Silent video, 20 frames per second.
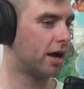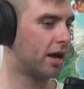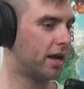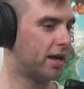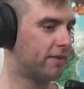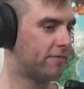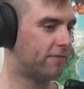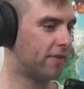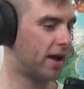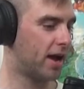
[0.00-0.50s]

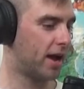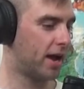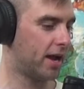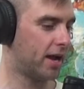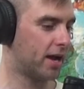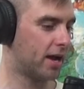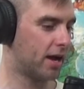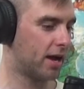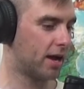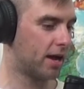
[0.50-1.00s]
If
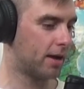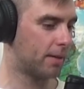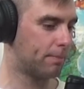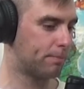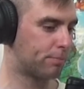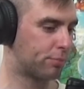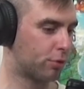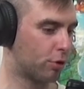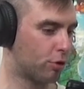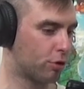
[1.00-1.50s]
I
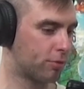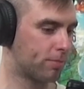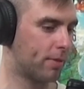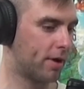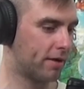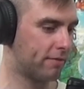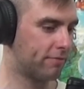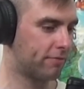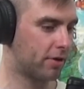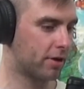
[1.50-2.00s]
broke
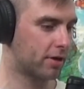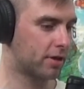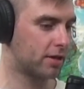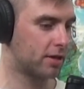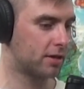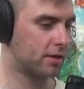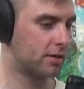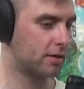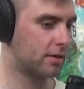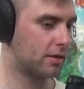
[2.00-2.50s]
my
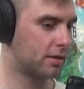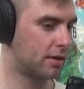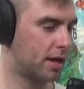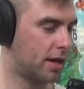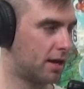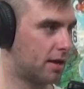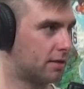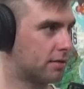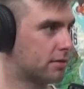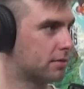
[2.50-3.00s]
fucking
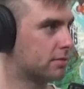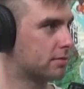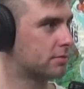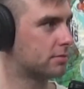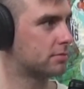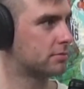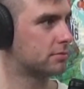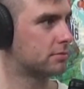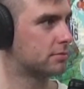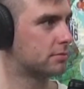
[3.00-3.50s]
hand.
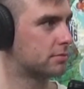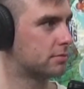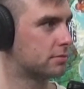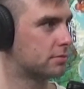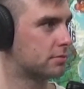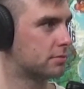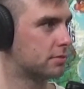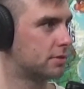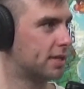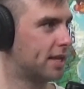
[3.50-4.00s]

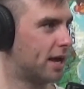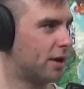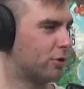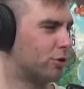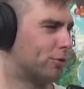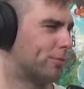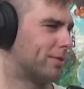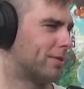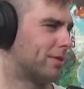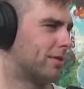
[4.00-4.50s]
Yeah, I would
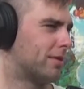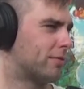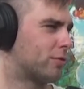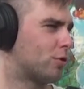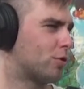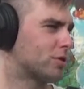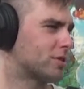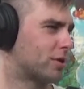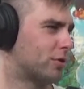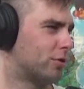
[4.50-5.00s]
Uber though. Yeah. Of
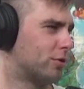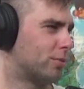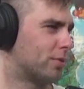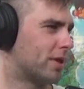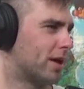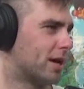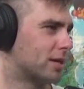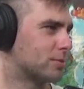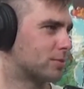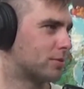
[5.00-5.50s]
course I would Uber to the
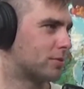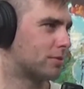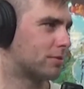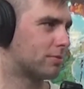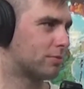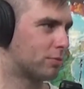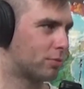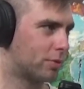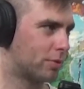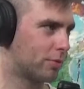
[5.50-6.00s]
hospital.
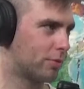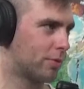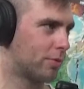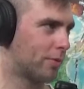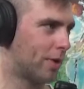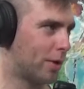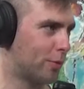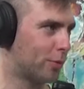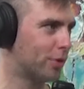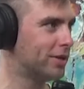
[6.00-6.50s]
Yeah.
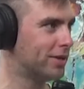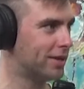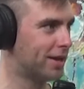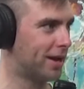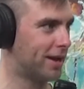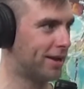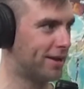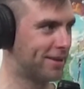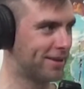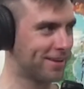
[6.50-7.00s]
Why wouldn't I?